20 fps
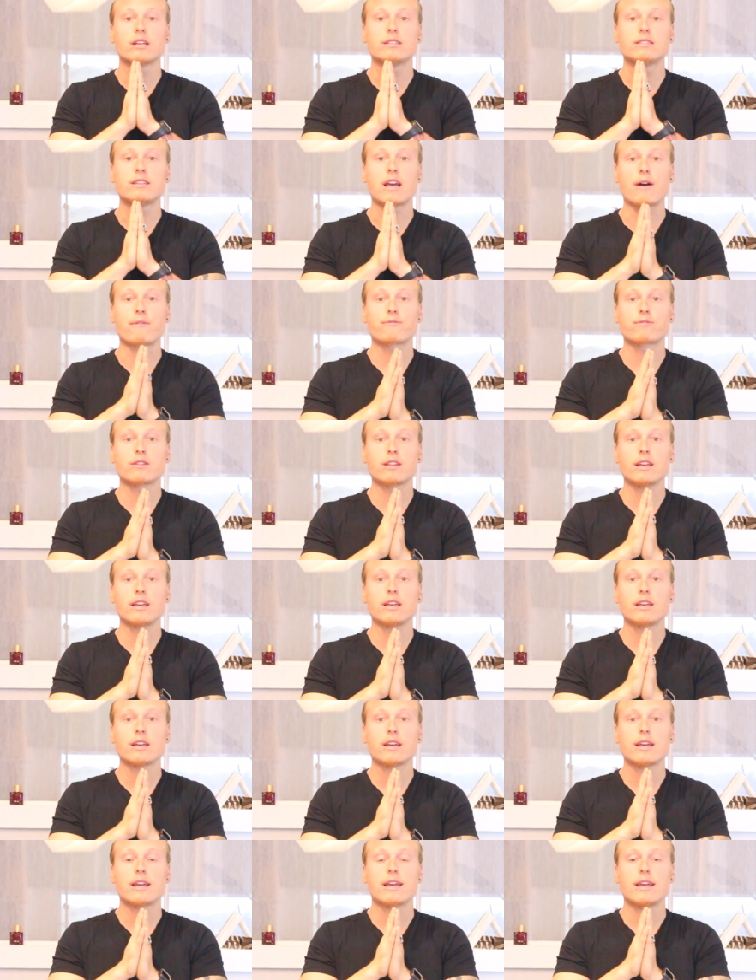
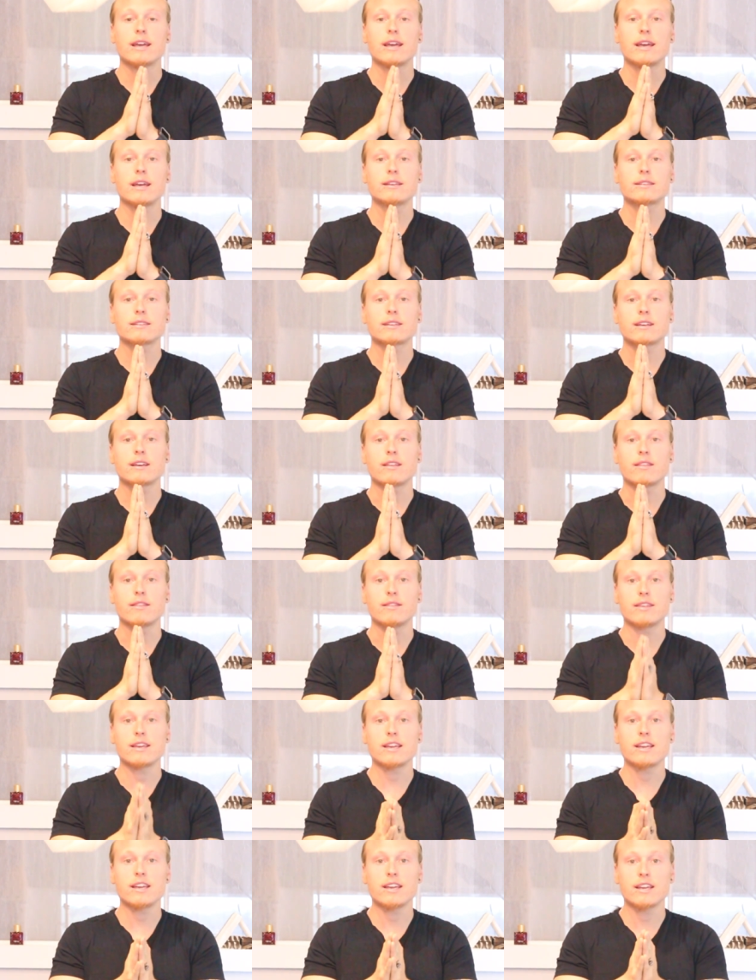Definitely hit
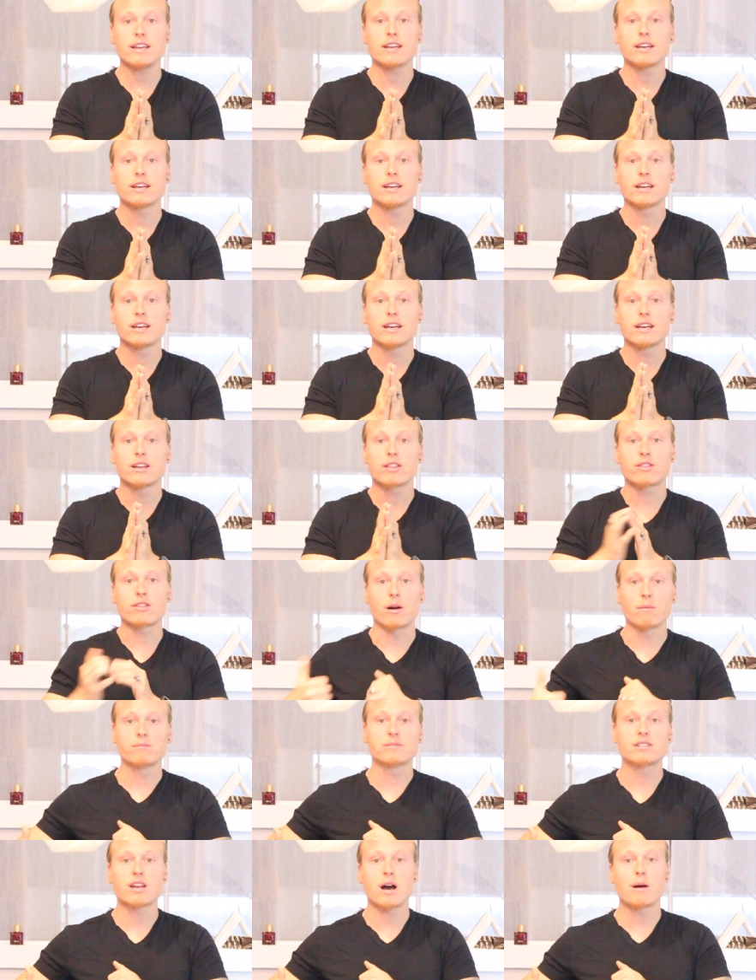the
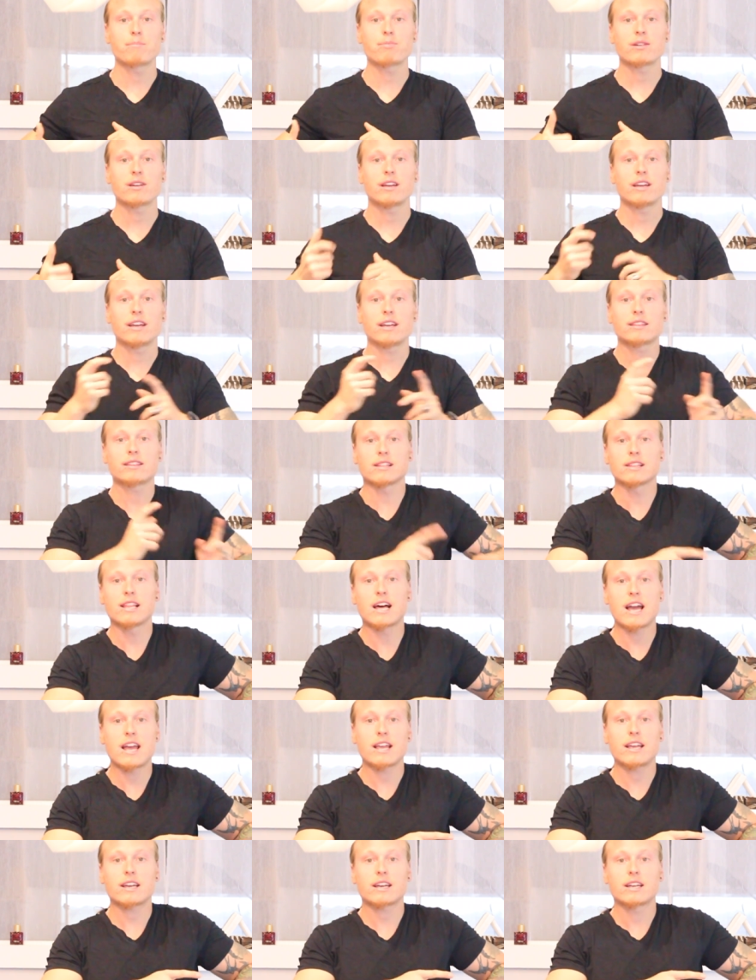thumbs up, hit the
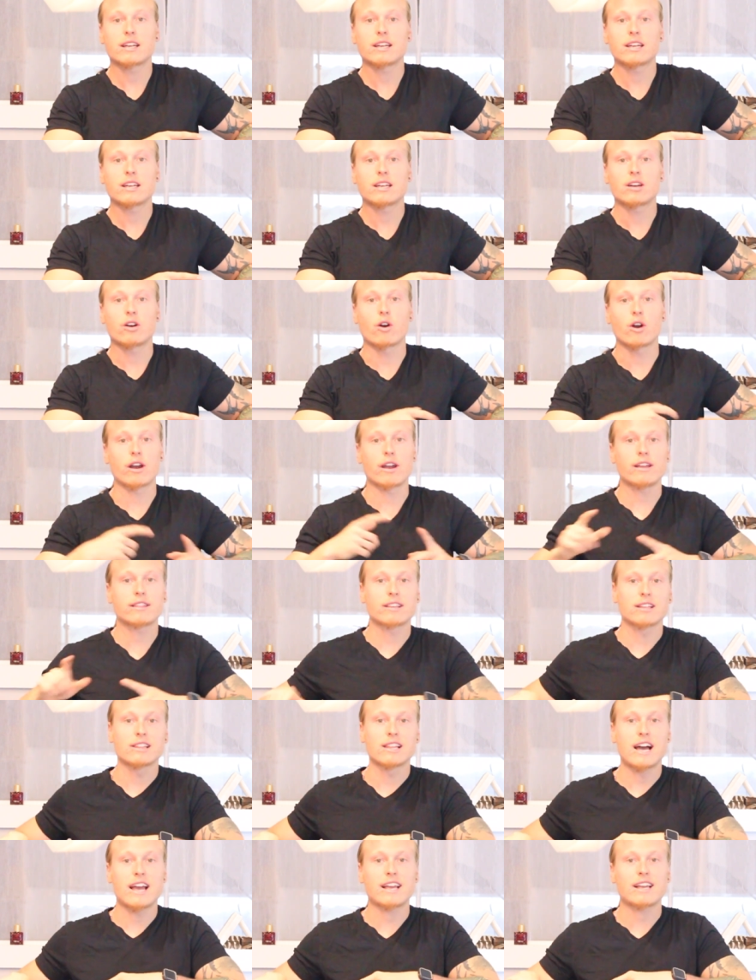like, or hit
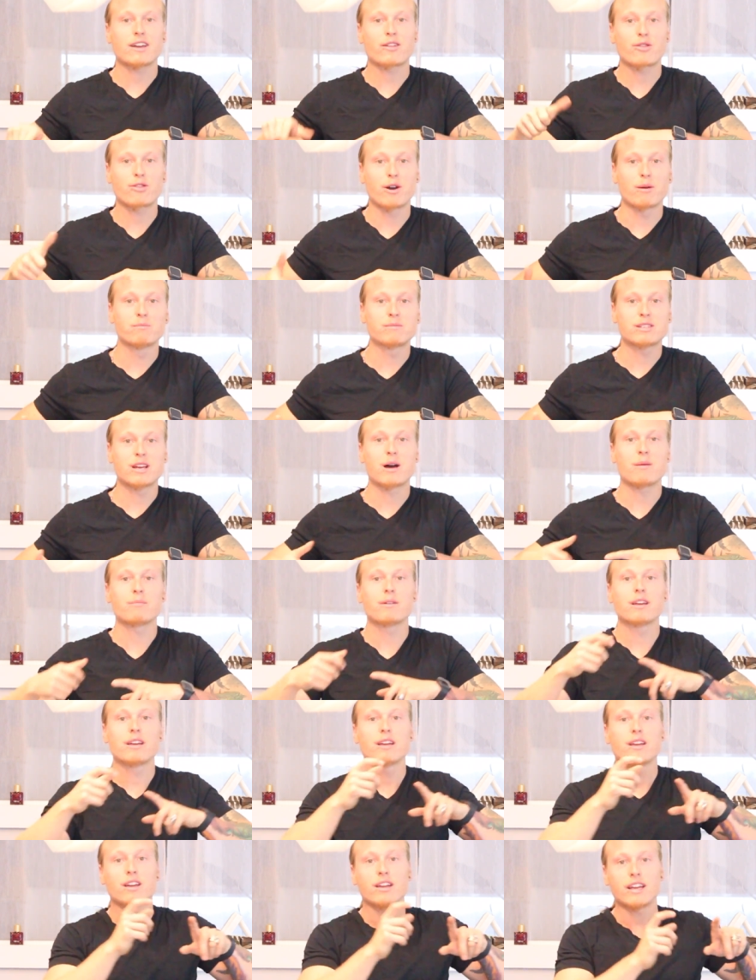the like, thumbs
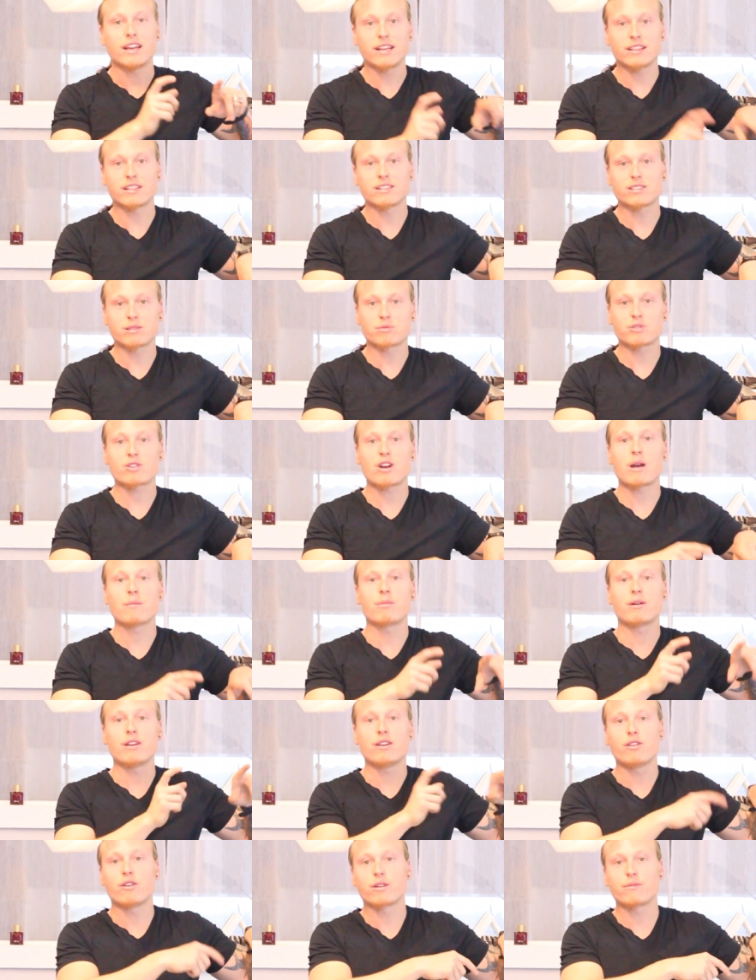up, hit the subscribe
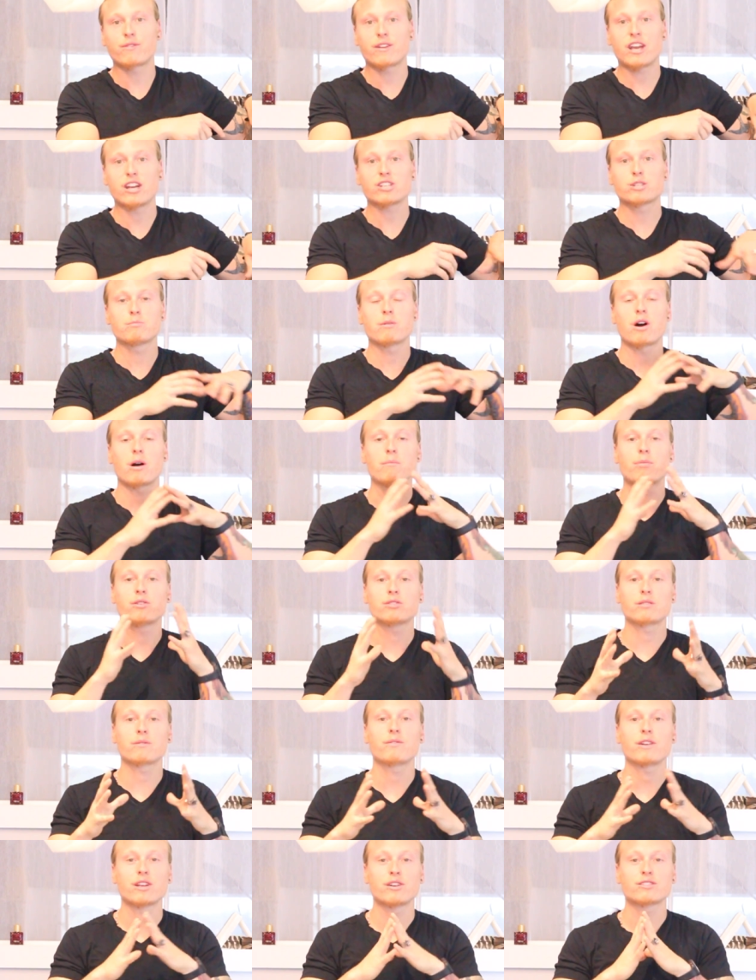button, notification bell. I'm
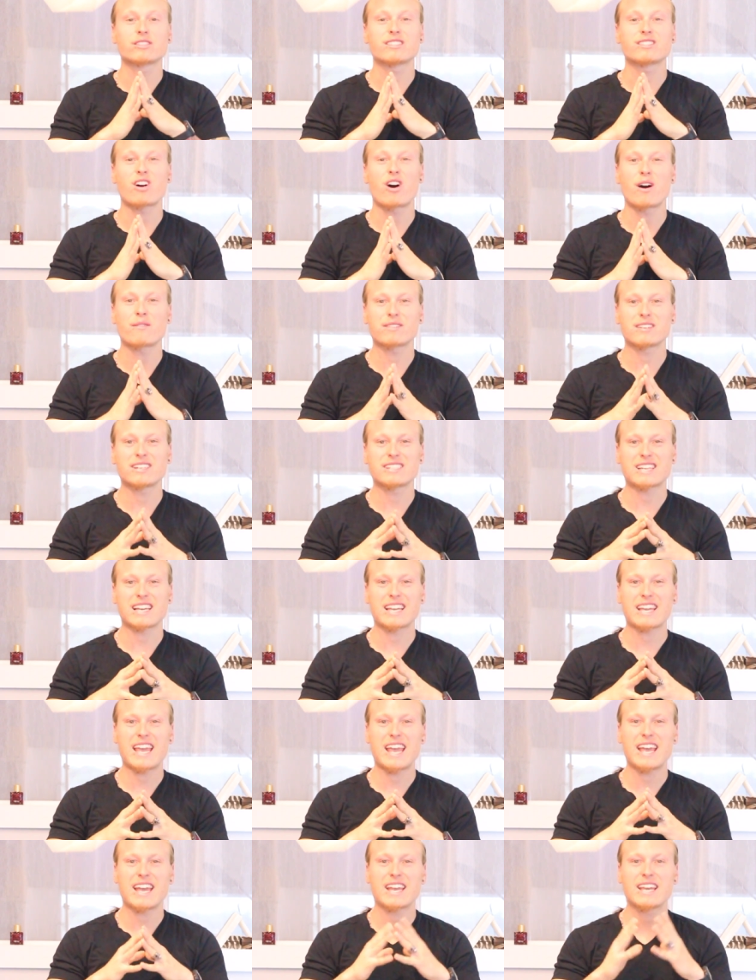posting videos as often as I
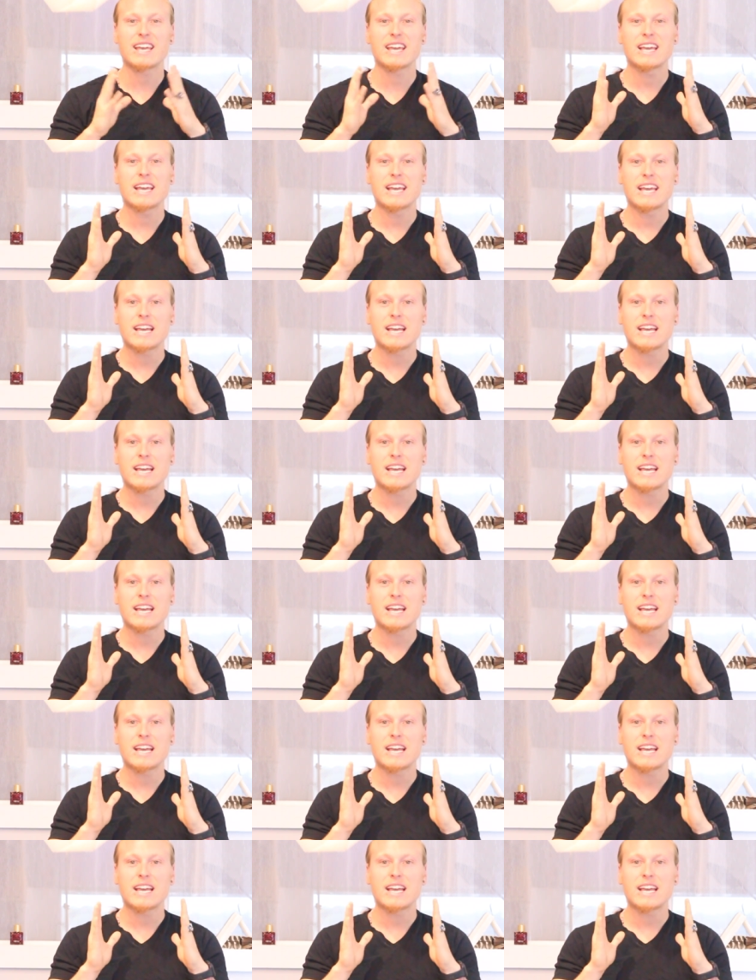can